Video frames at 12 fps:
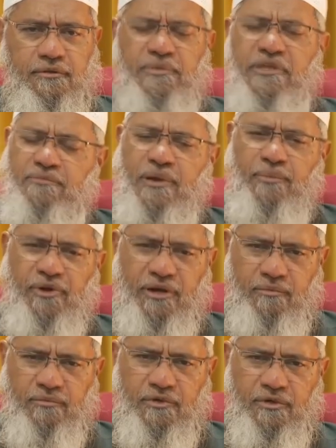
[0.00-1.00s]
Peace be upon
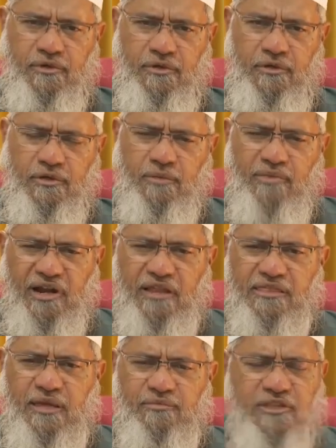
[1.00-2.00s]
him. Mana
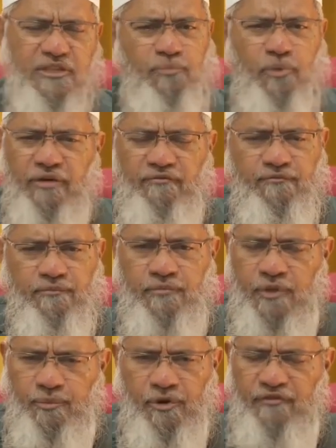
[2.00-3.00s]
Sahib,
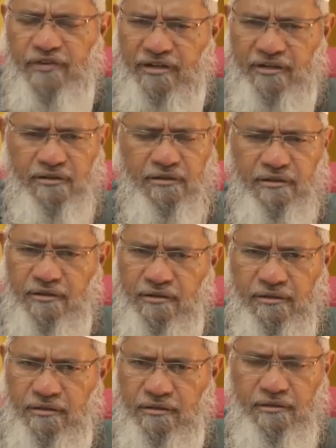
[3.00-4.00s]
the prophet.
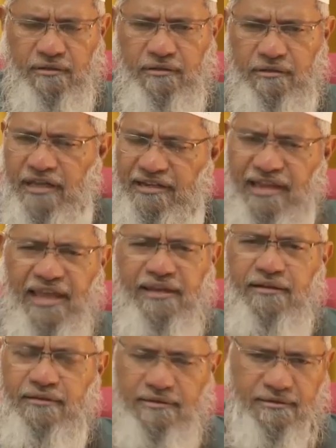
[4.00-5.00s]
He had
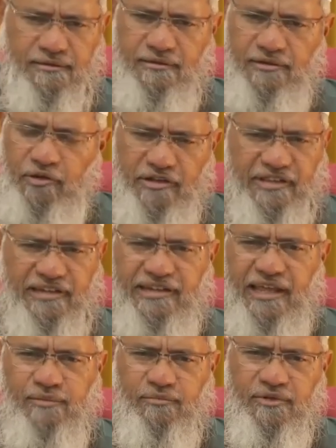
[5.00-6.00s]
died during that
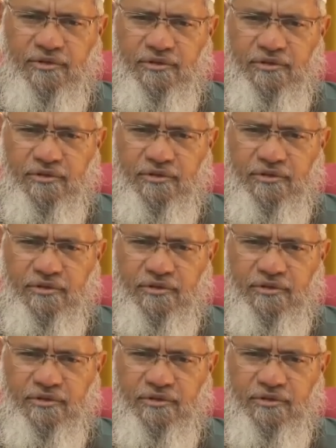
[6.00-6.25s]
time.